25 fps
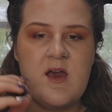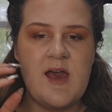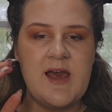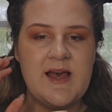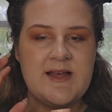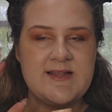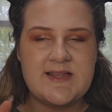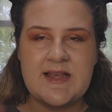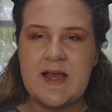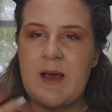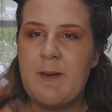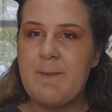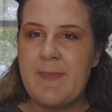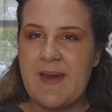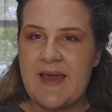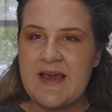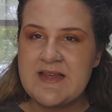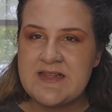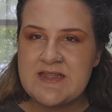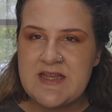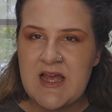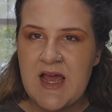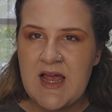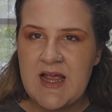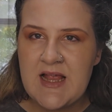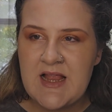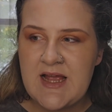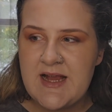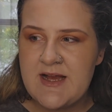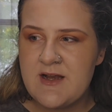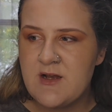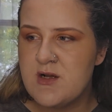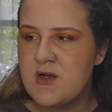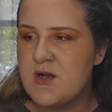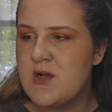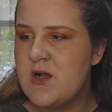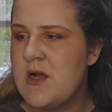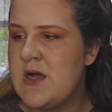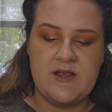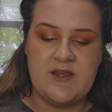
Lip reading: as like a base highlighter.